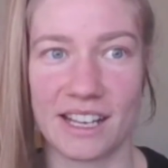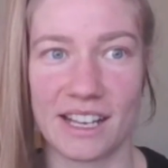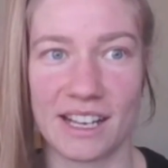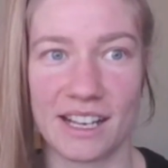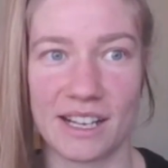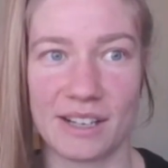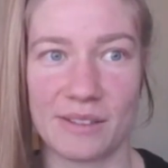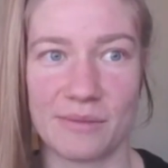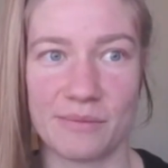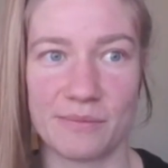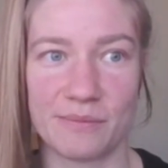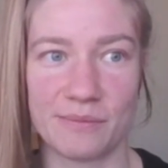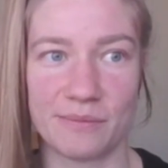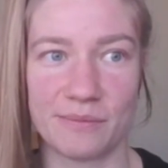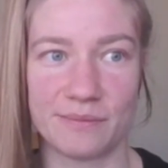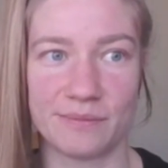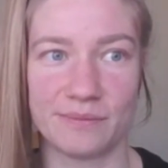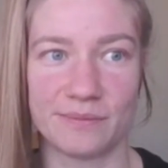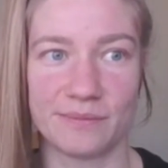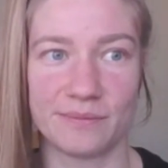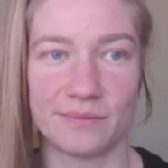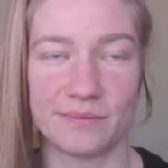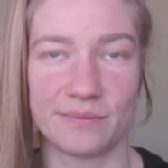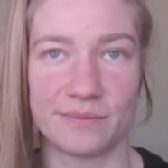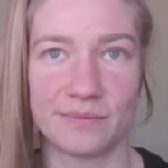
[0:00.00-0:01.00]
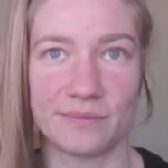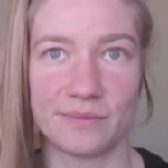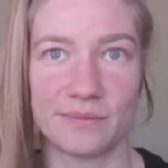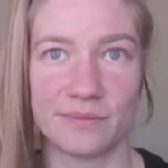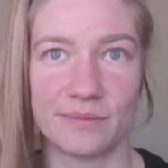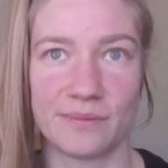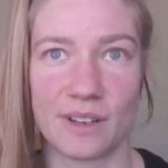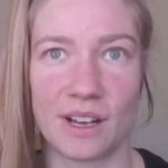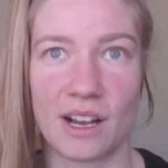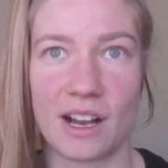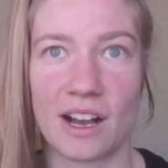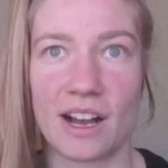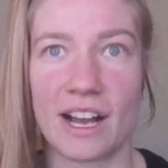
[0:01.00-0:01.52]
um,
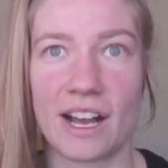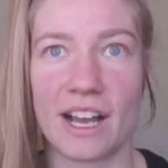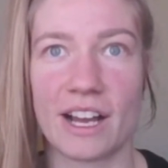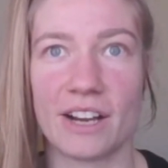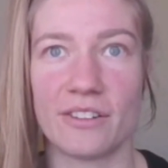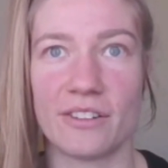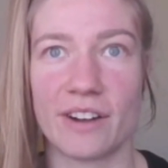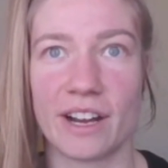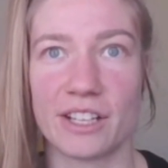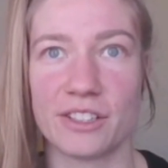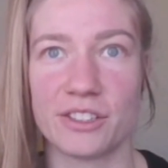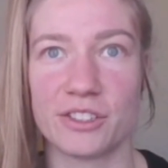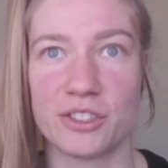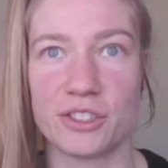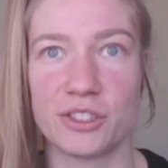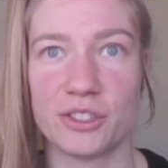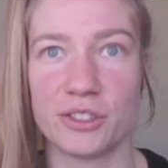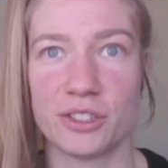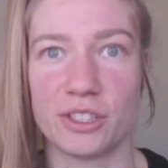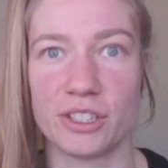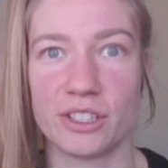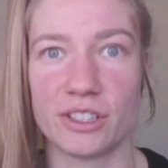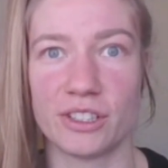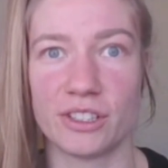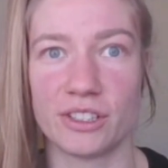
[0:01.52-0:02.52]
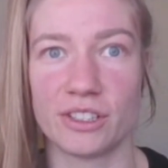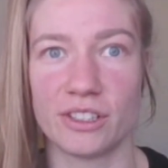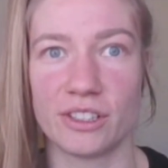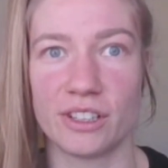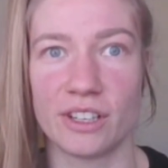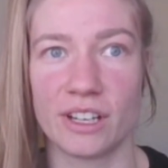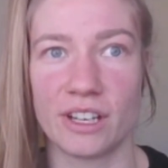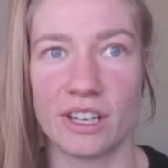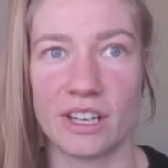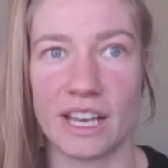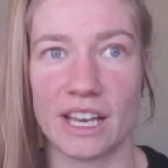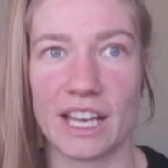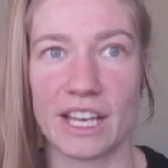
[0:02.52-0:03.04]
higher rates due to
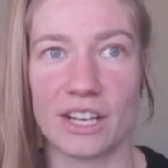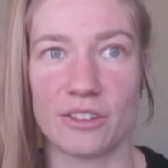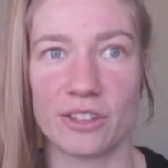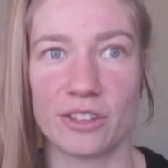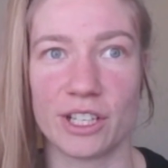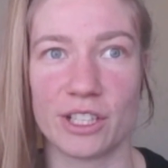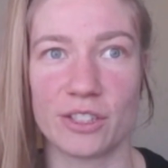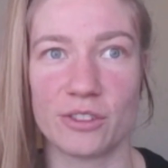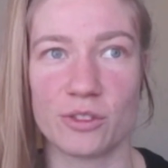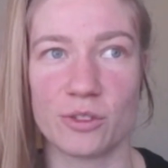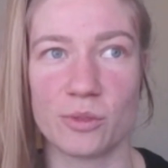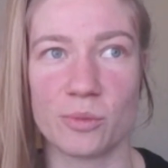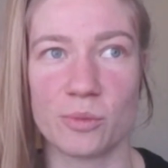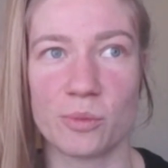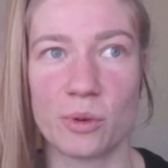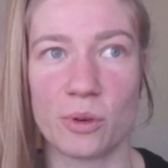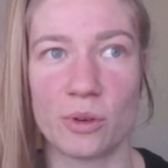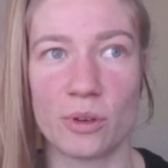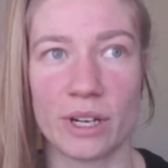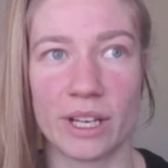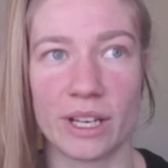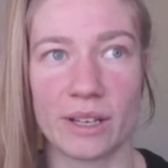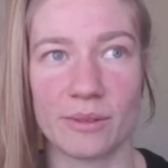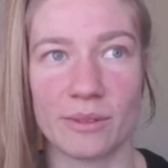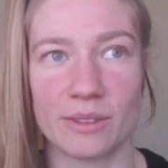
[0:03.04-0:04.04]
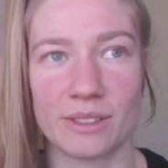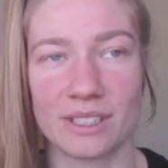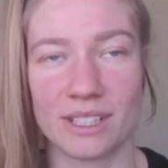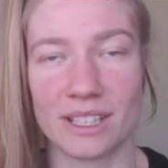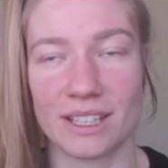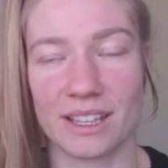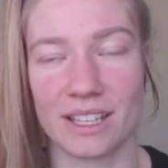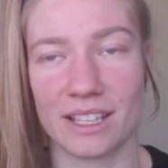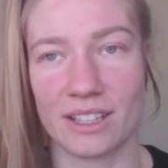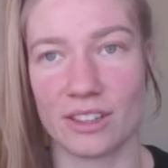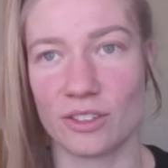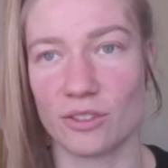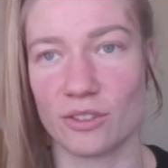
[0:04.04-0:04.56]
increased reporting because I
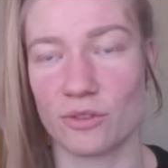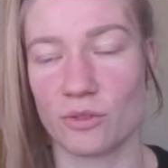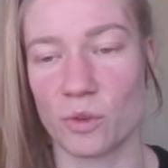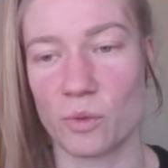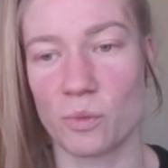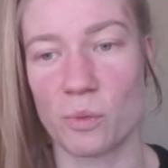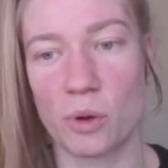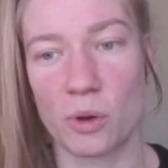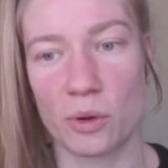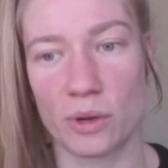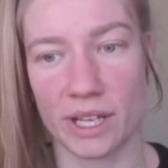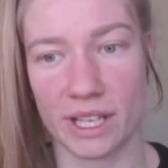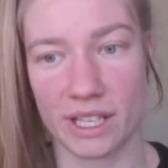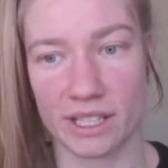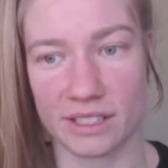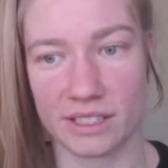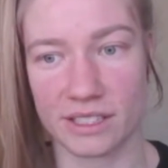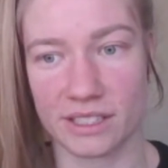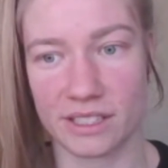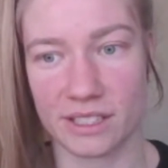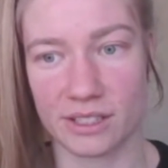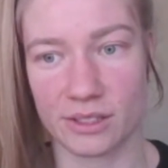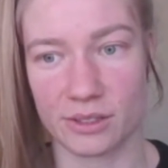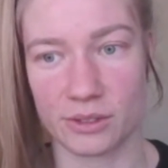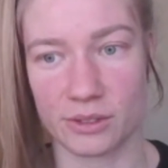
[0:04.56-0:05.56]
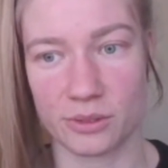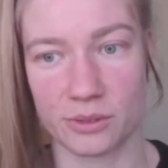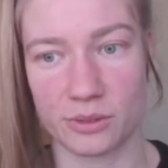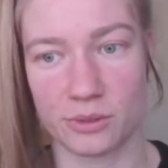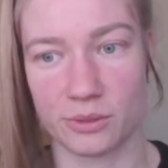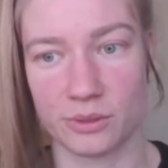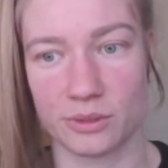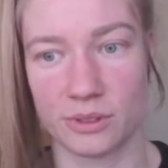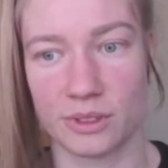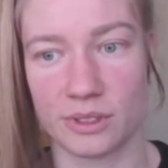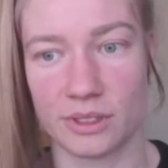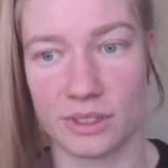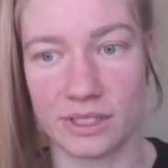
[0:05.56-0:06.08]
think that reporting is still
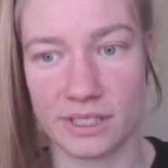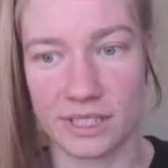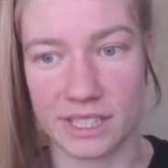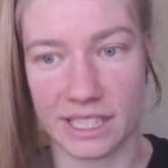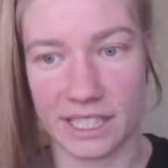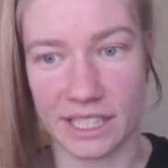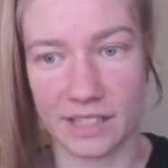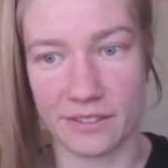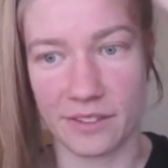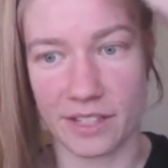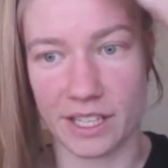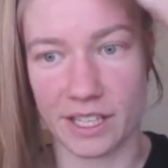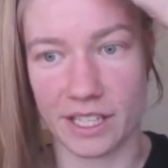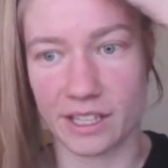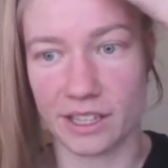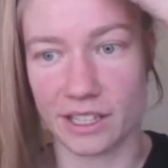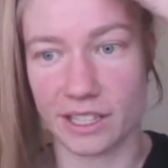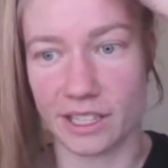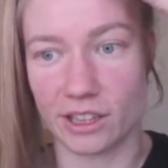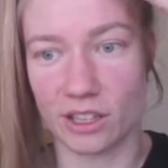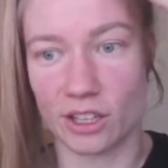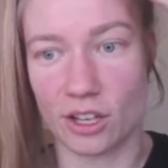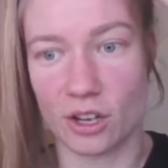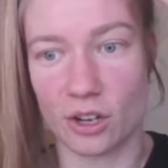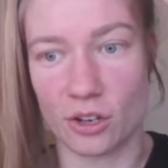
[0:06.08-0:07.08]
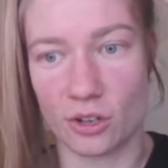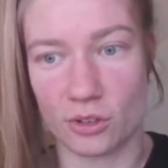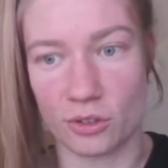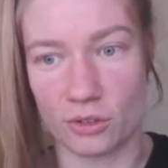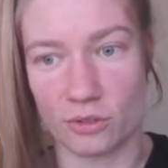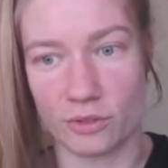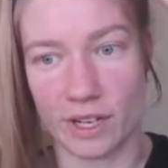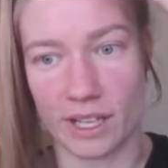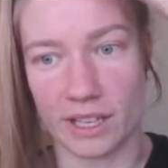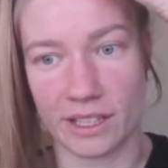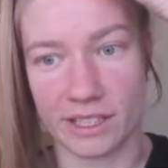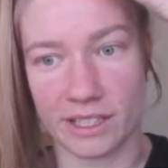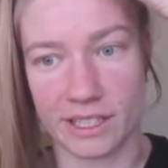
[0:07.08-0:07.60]
significantly low
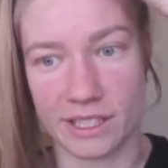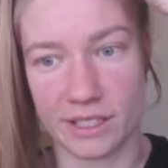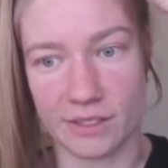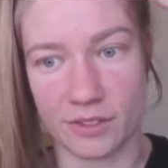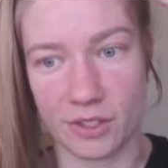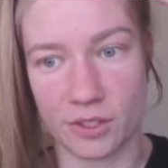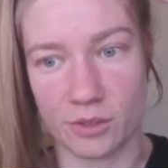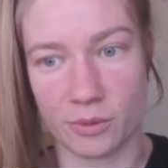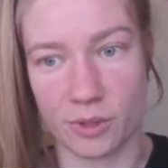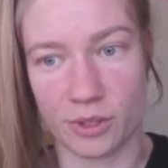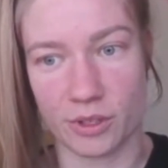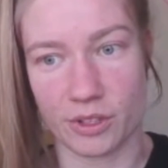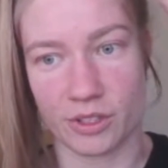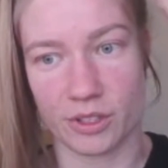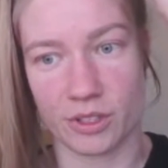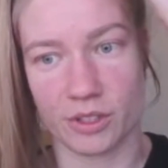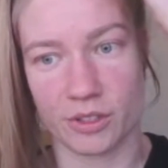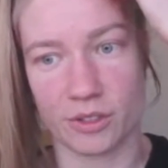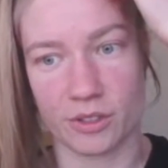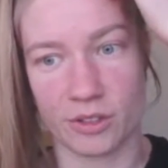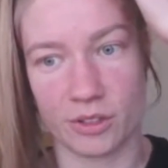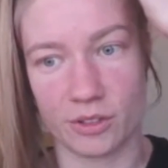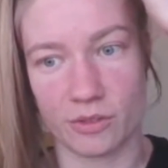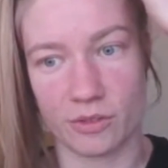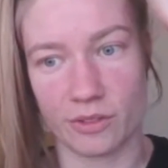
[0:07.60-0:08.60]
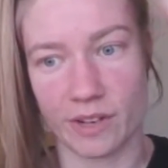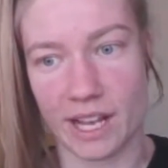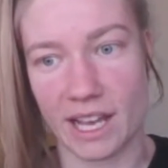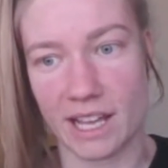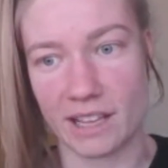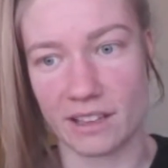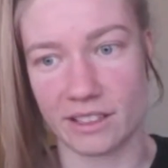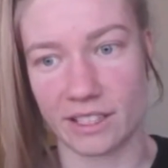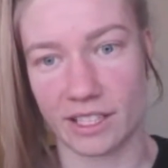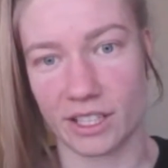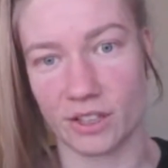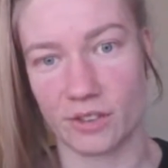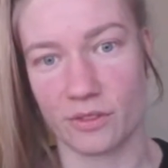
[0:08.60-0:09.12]
relative to what the the
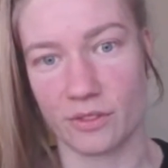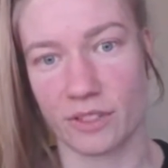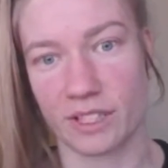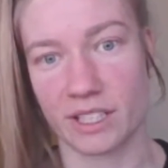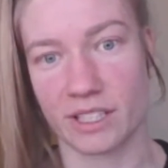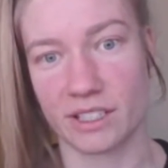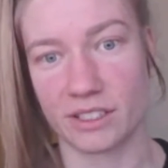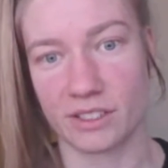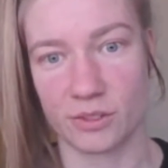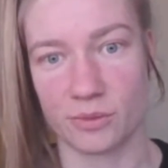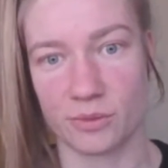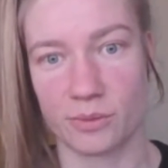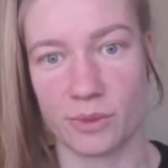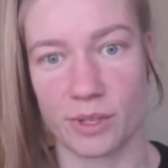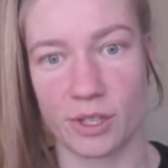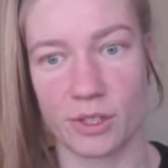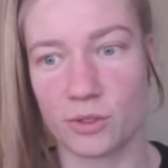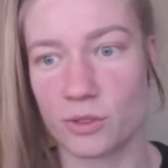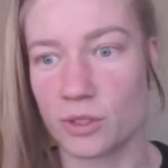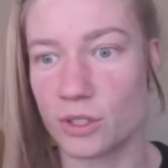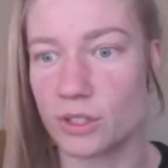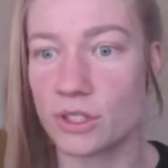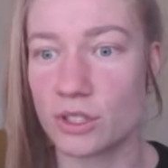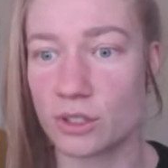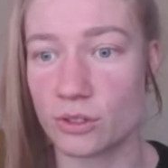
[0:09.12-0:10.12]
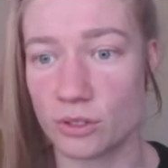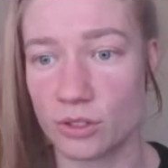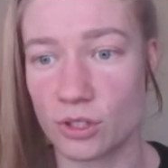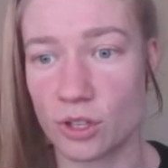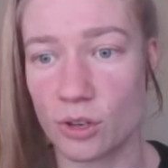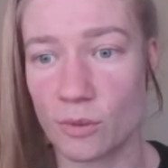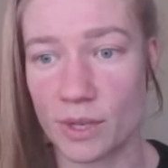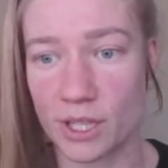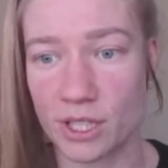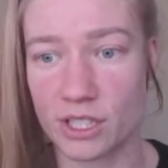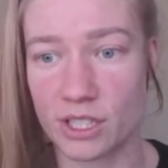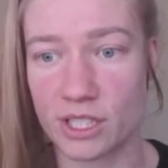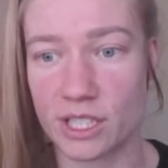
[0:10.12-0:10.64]
reality of it is because there's still so
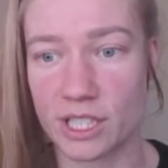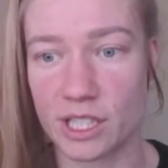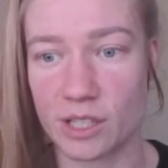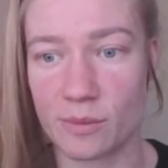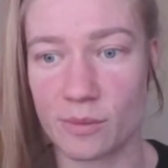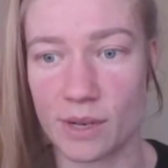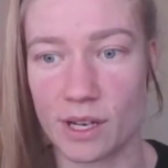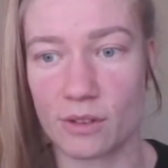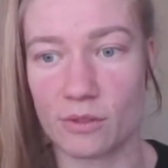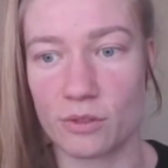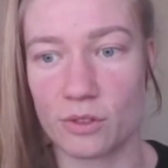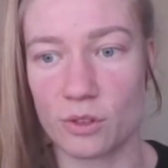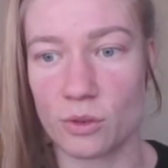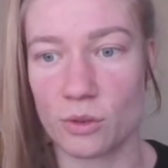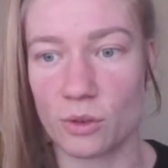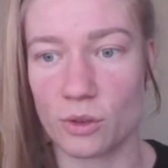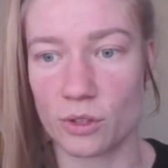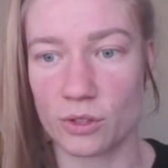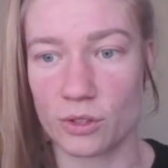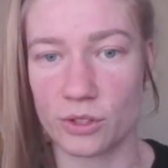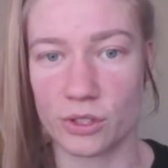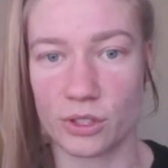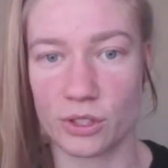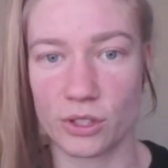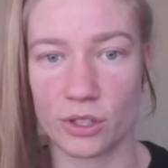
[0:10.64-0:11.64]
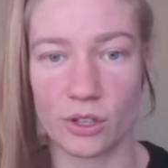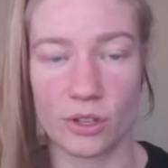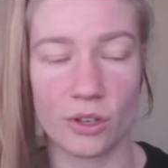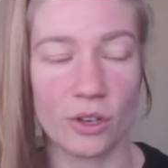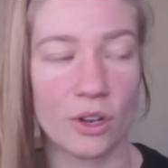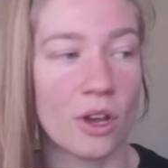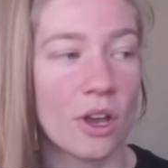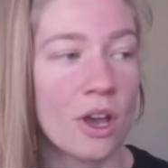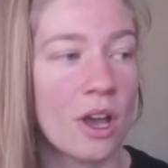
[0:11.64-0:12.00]
much stigma of course you know